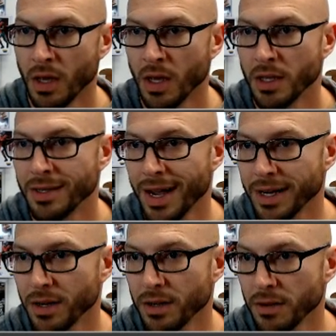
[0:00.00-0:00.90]

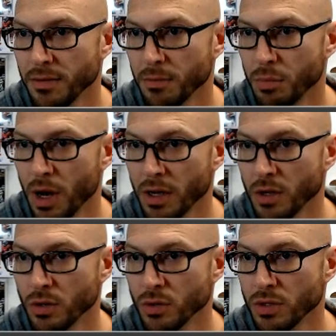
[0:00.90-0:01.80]
Tiger,
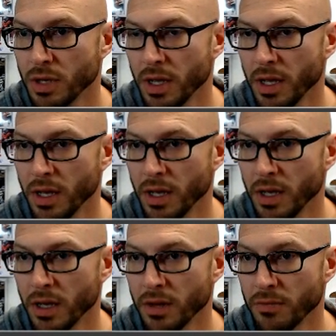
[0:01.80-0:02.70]
Broncos,
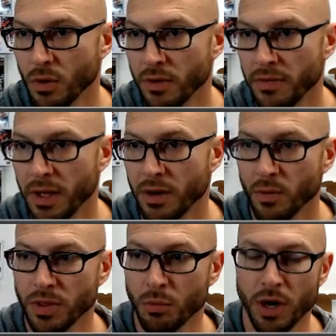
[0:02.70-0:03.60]
and Florida Fan
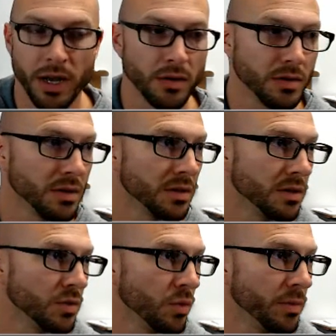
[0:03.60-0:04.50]
with the Browns.
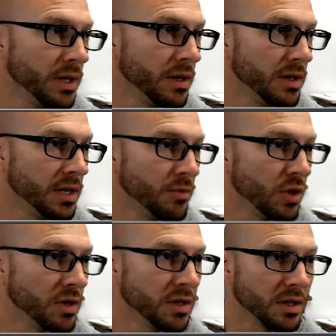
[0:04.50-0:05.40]
These will be in the team
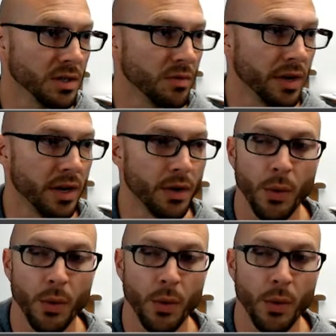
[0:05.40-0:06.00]
draw section right here.